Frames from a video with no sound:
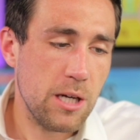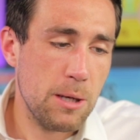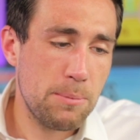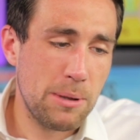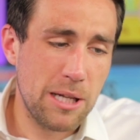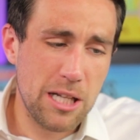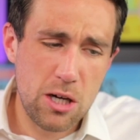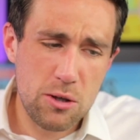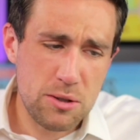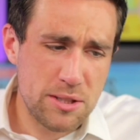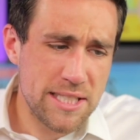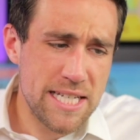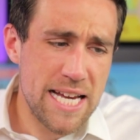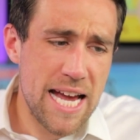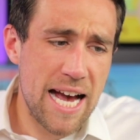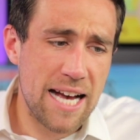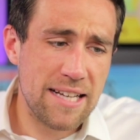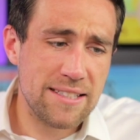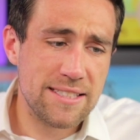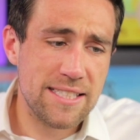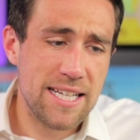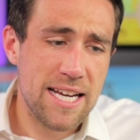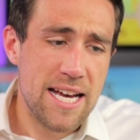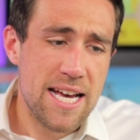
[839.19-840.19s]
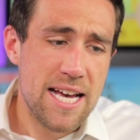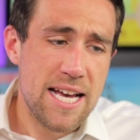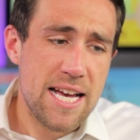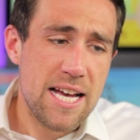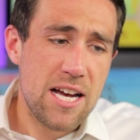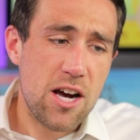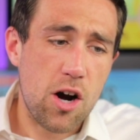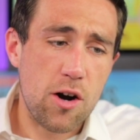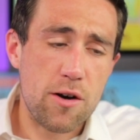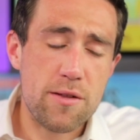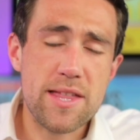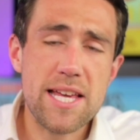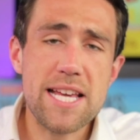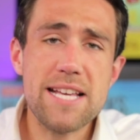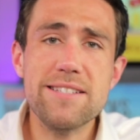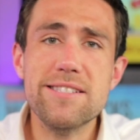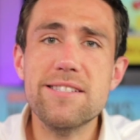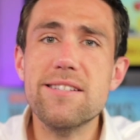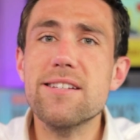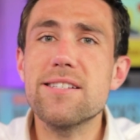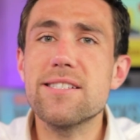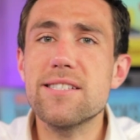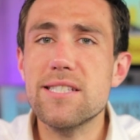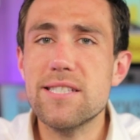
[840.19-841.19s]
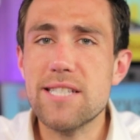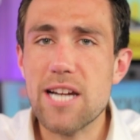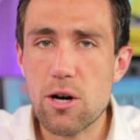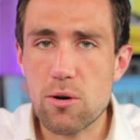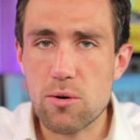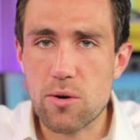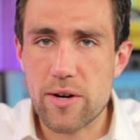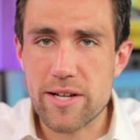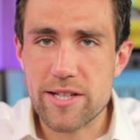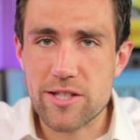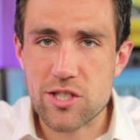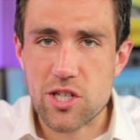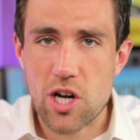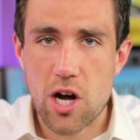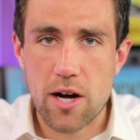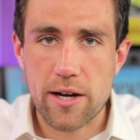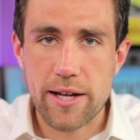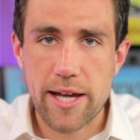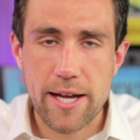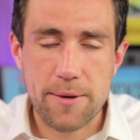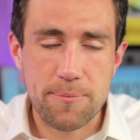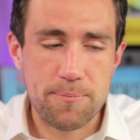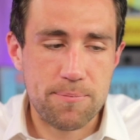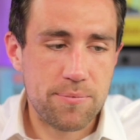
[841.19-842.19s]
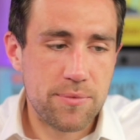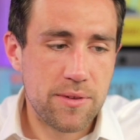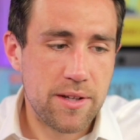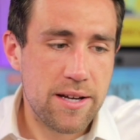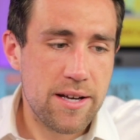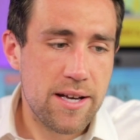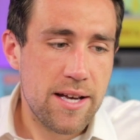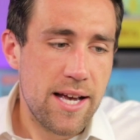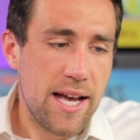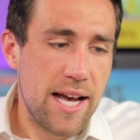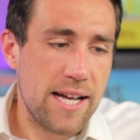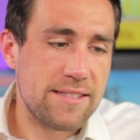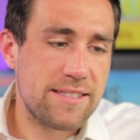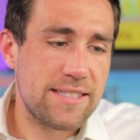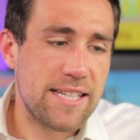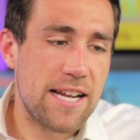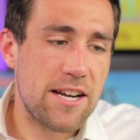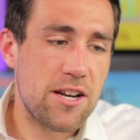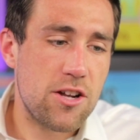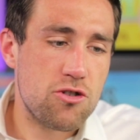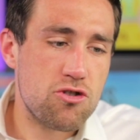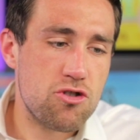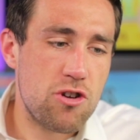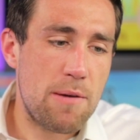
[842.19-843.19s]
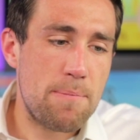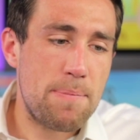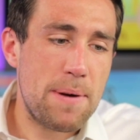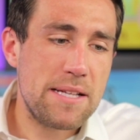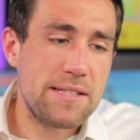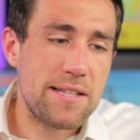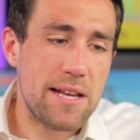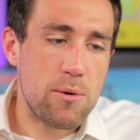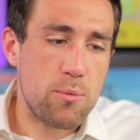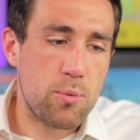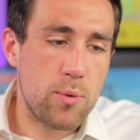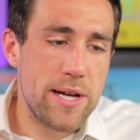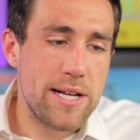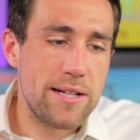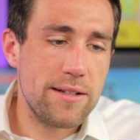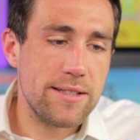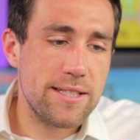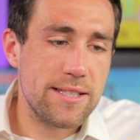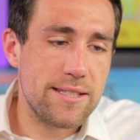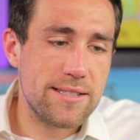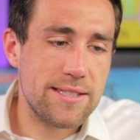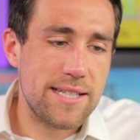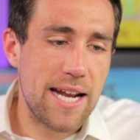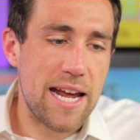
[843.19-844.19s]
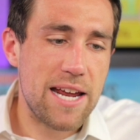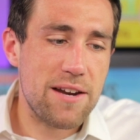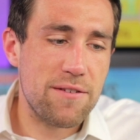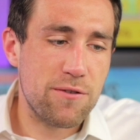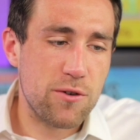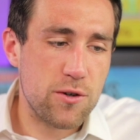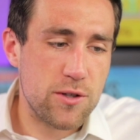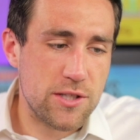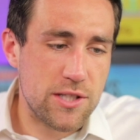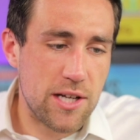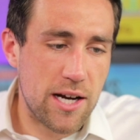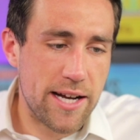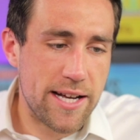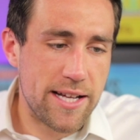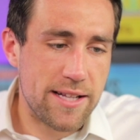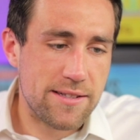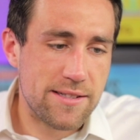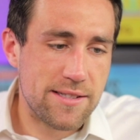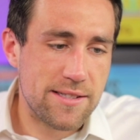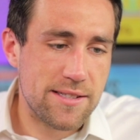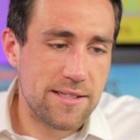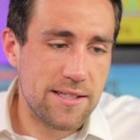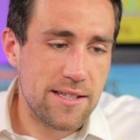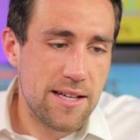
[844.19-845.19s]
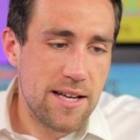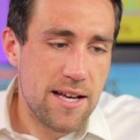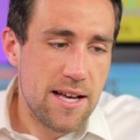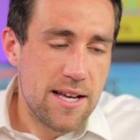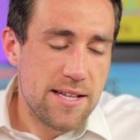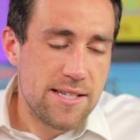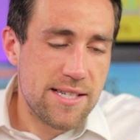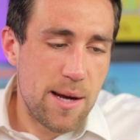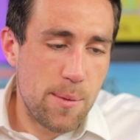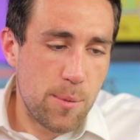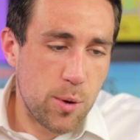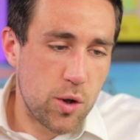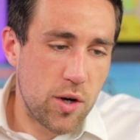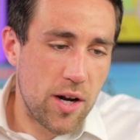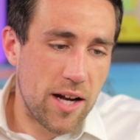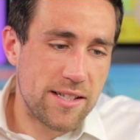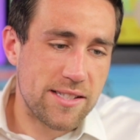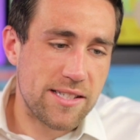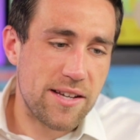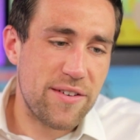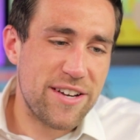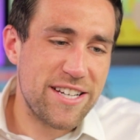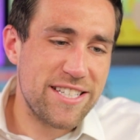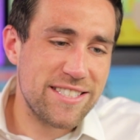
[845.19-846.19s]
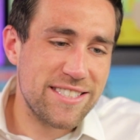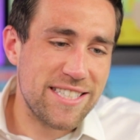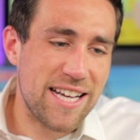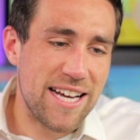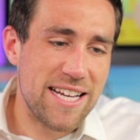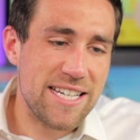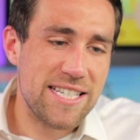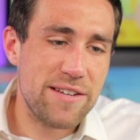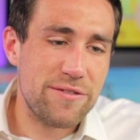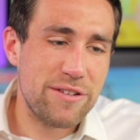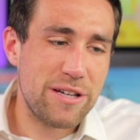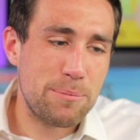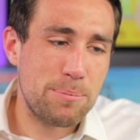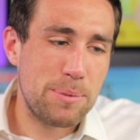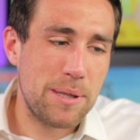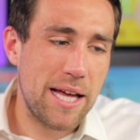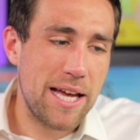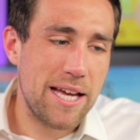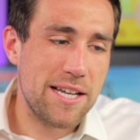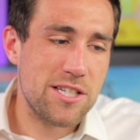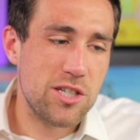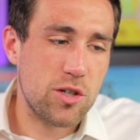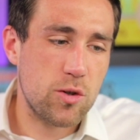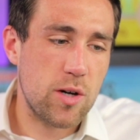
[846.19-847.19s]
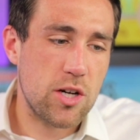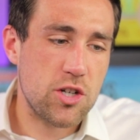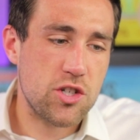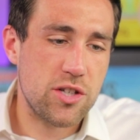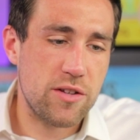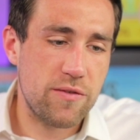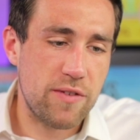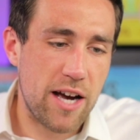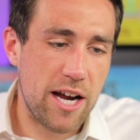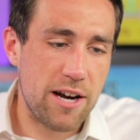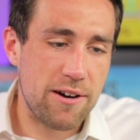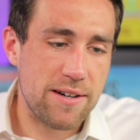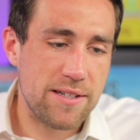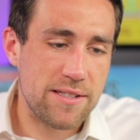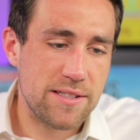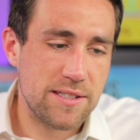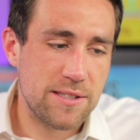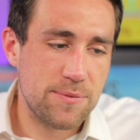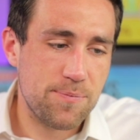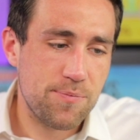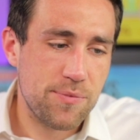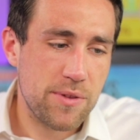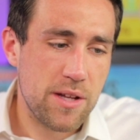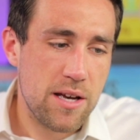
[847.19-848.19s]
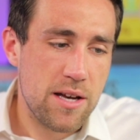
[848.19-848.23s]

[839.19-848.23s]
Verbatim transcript: Pelosi asked, Are these the steroids talking? and said Trump has real disdain for science. Democrats have a scientific plan to crush the virus.